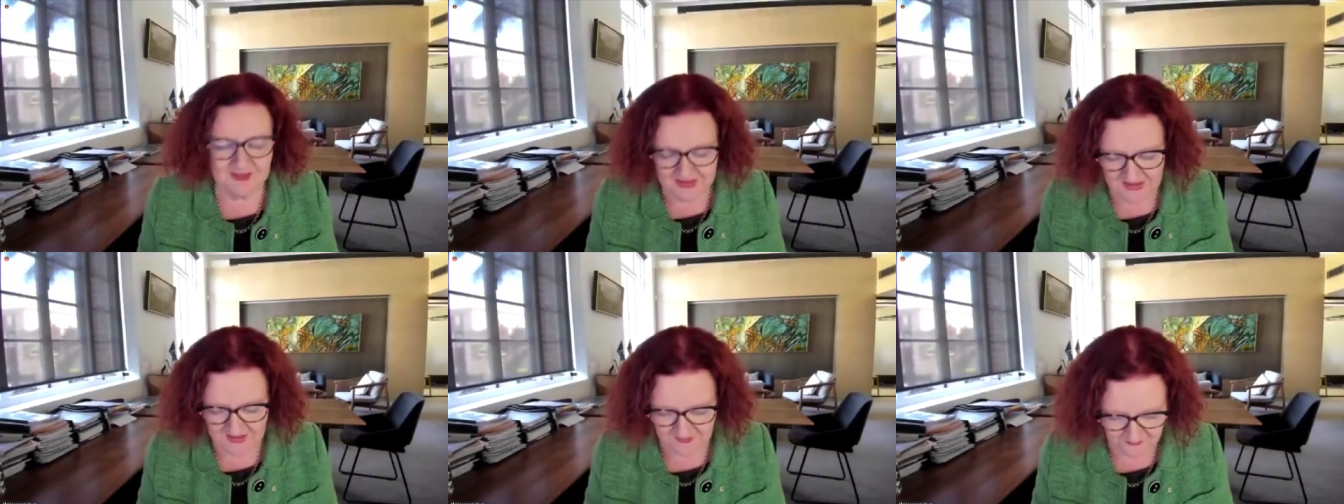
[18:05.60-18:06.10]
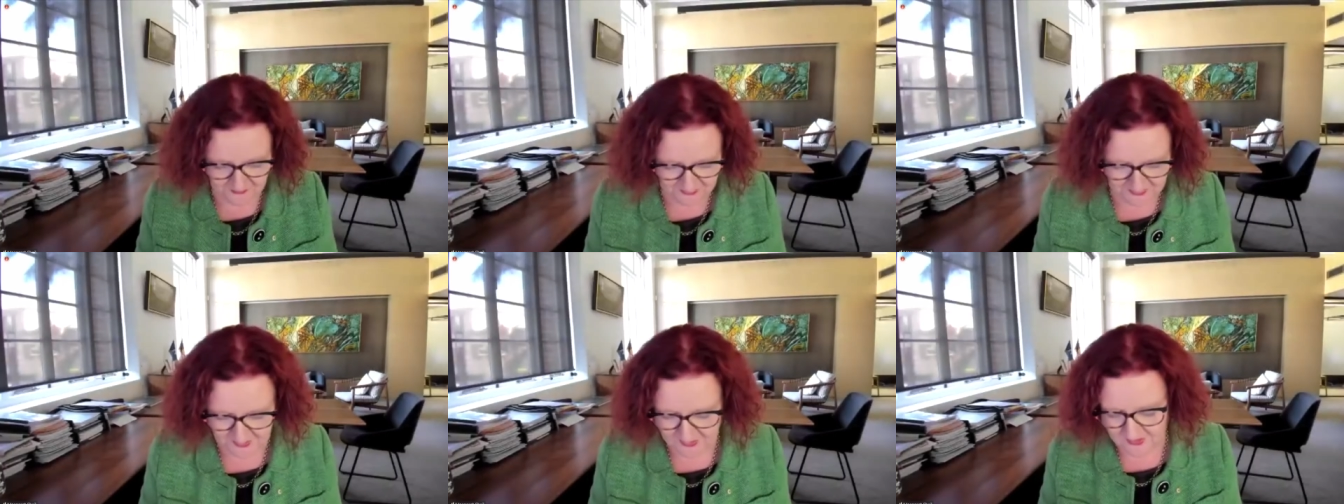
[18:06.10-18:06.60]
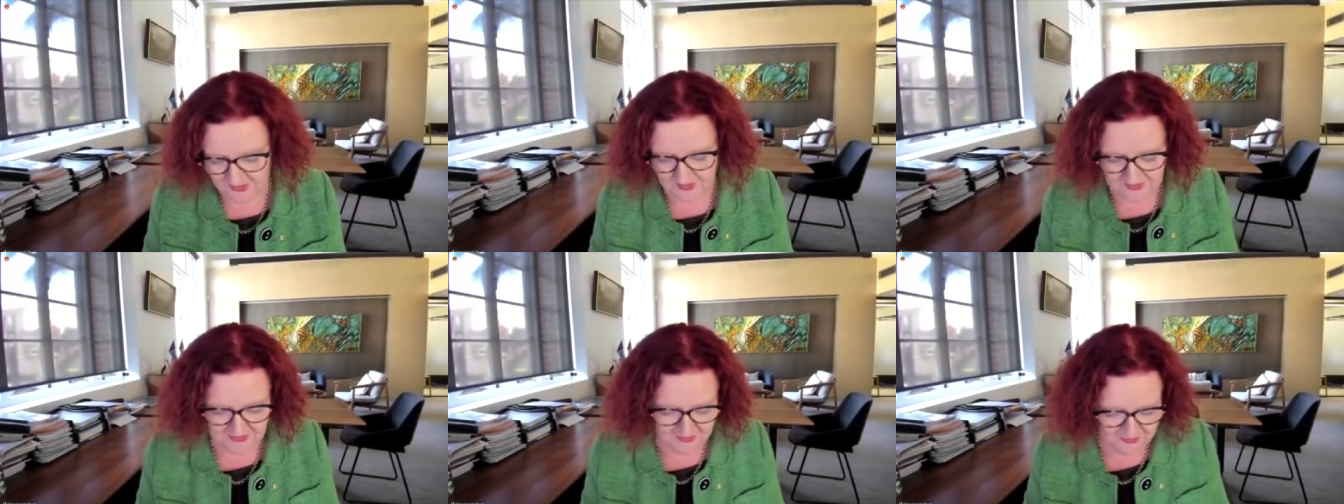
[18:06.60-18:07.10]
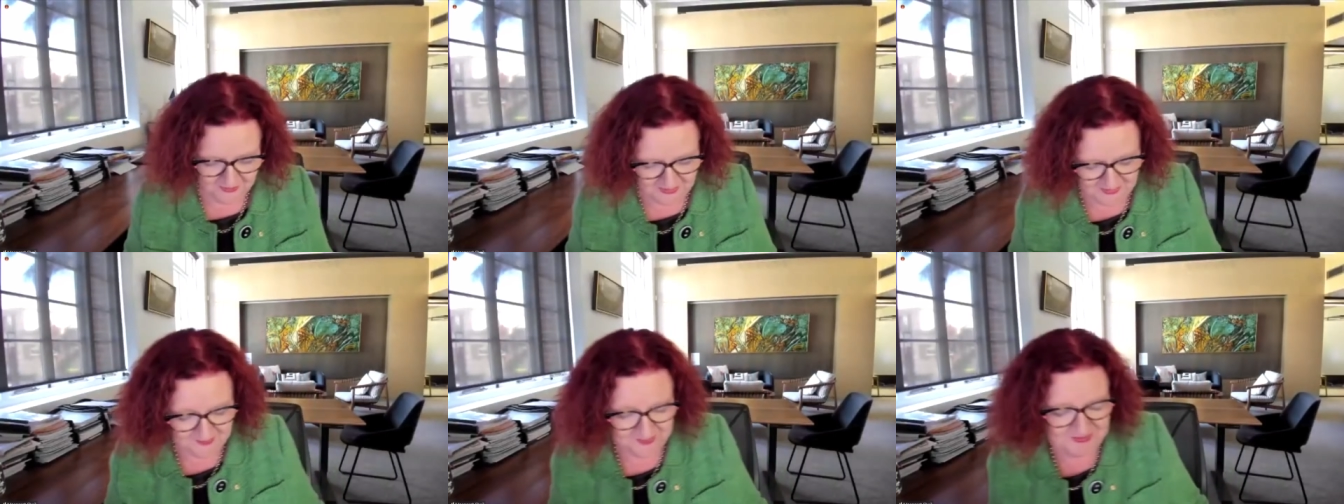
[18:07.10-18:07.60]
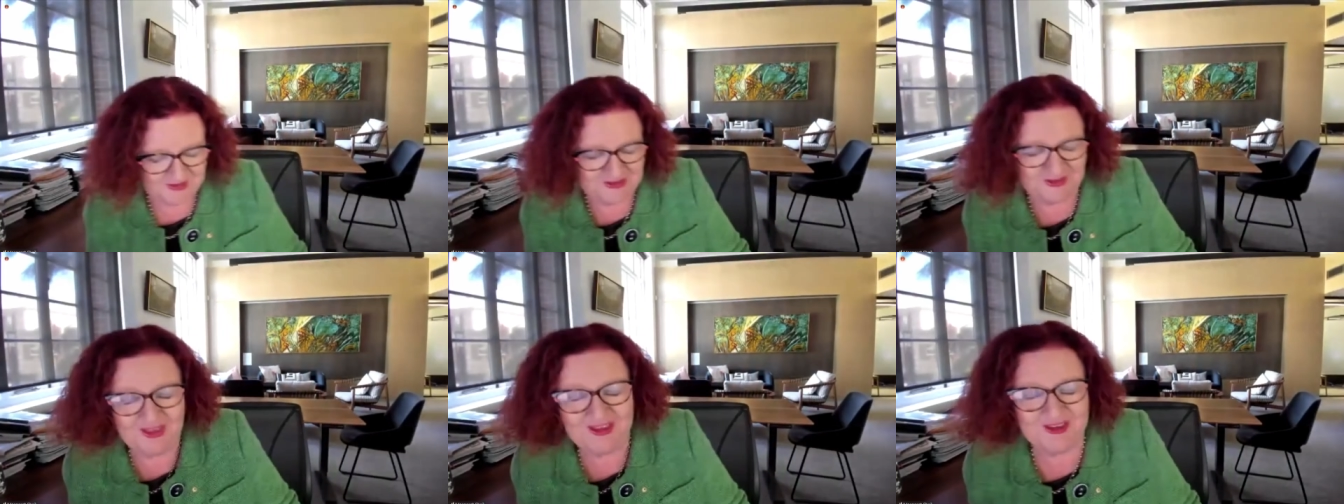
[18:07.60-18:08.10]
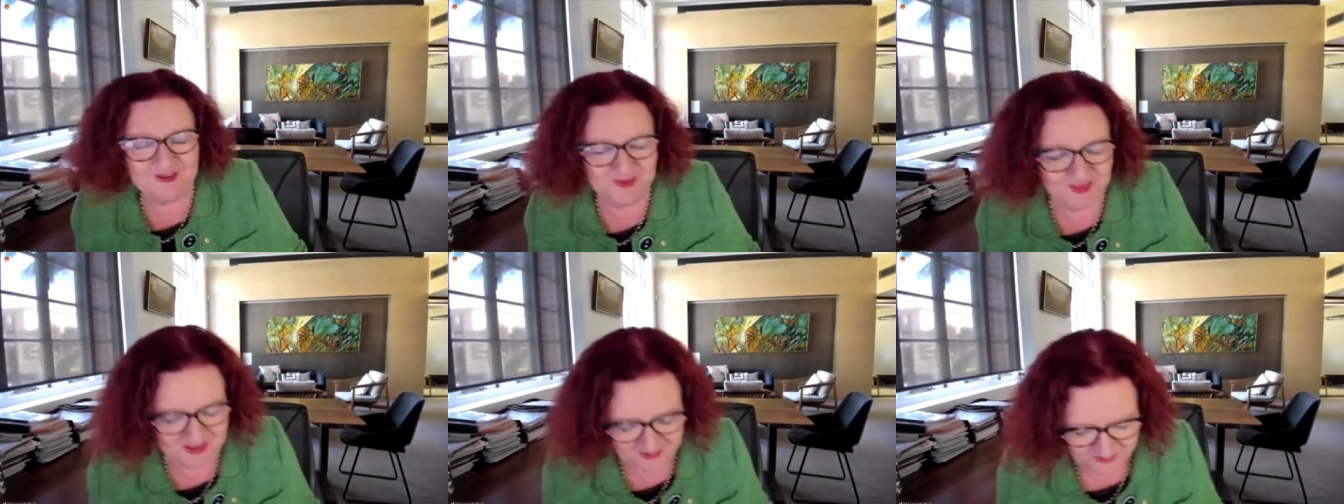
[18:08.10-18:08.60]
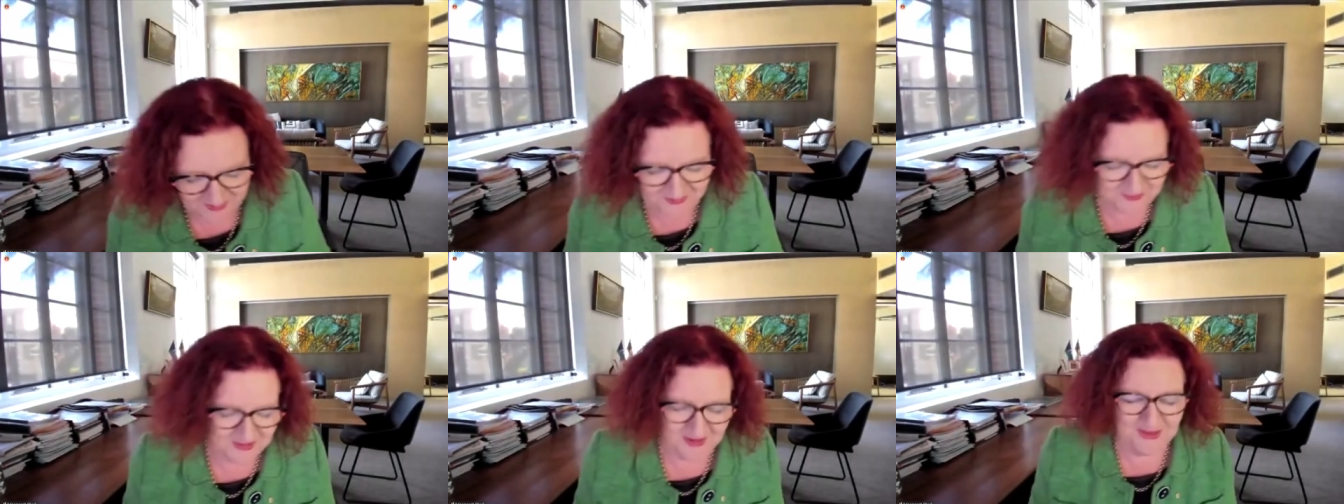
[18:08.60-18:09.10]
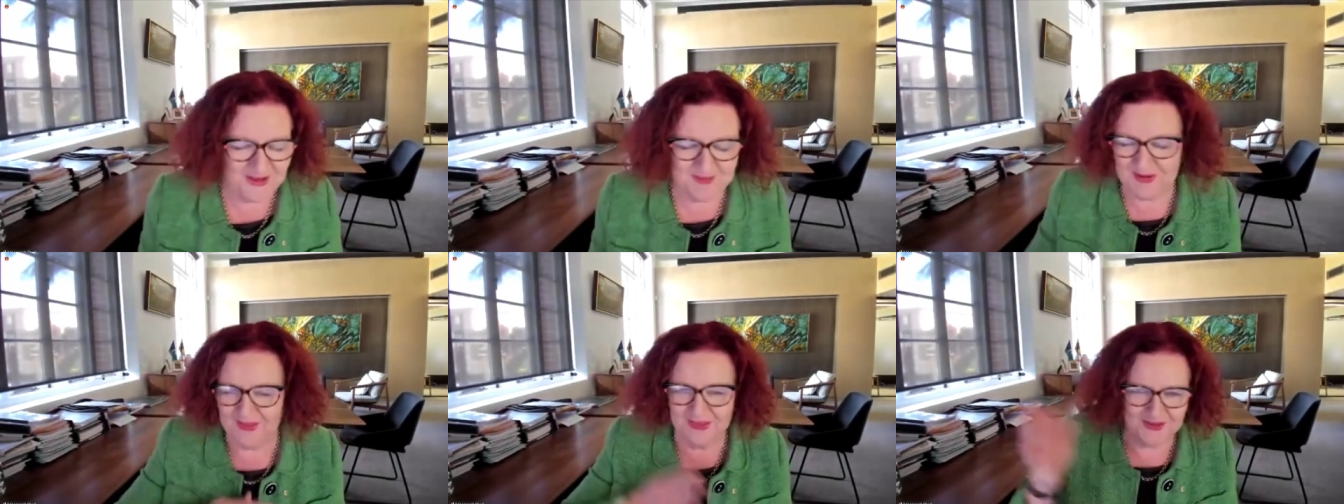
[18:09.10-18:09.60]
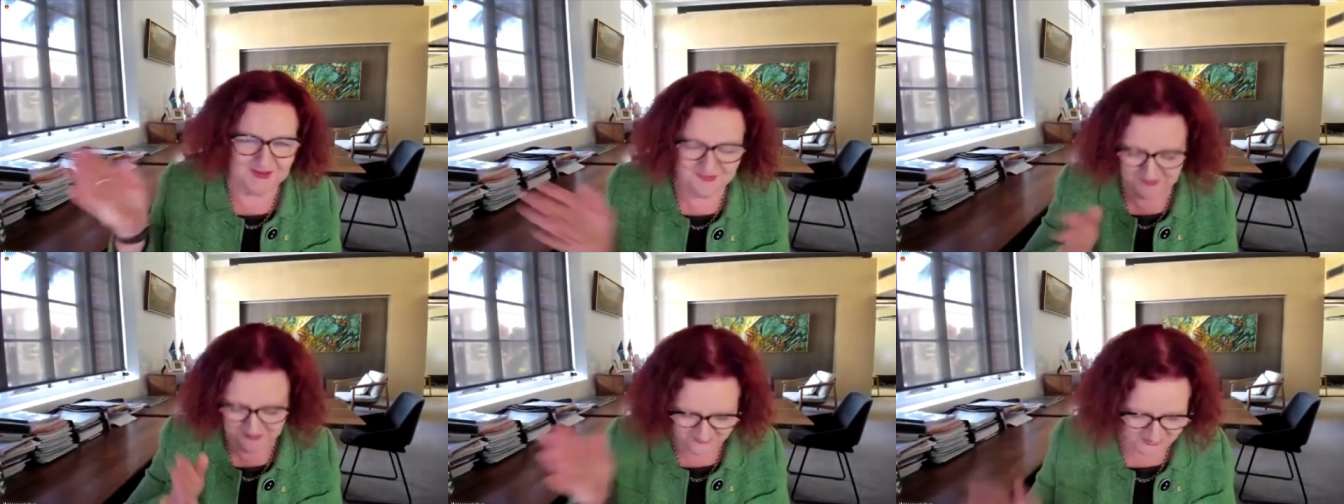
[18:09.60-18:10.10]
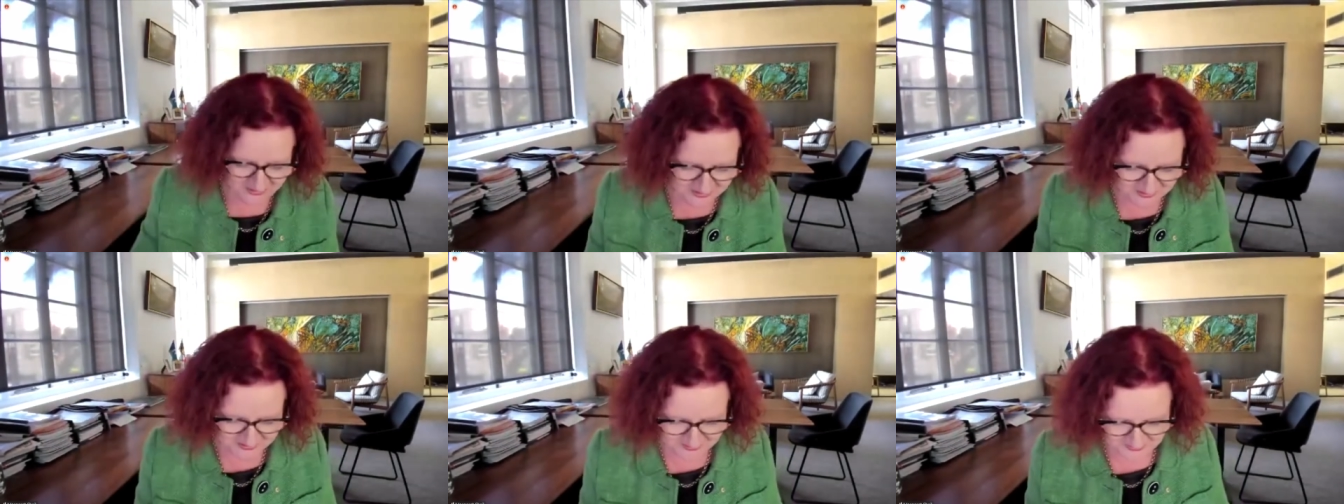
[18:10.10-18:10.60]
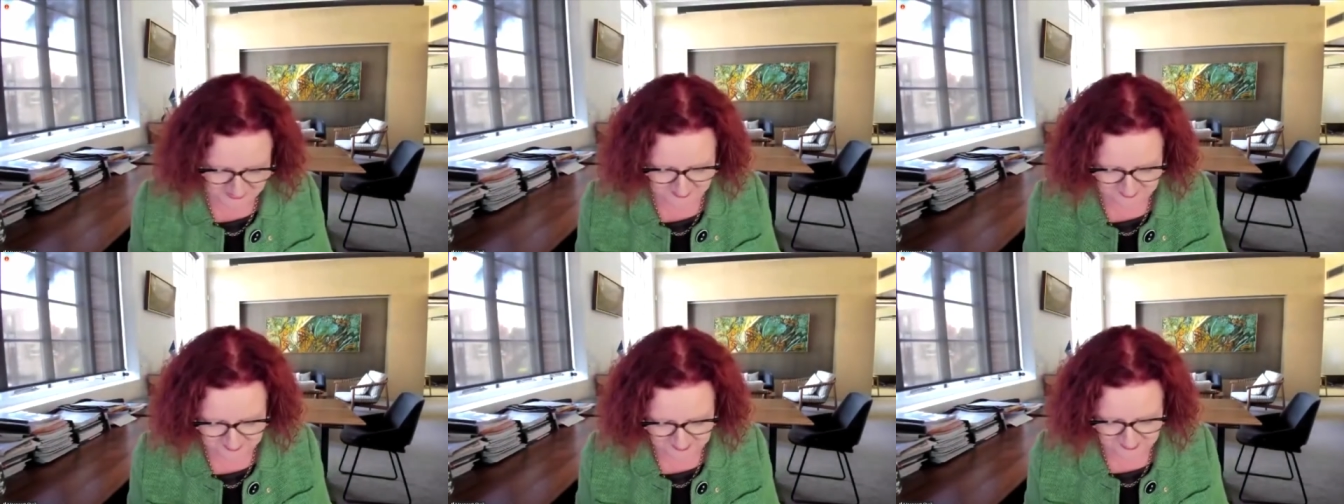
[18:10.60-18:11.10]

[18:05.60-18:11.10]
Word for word: have. I know. Um, so thank you for that. I, I, when I think about the various um,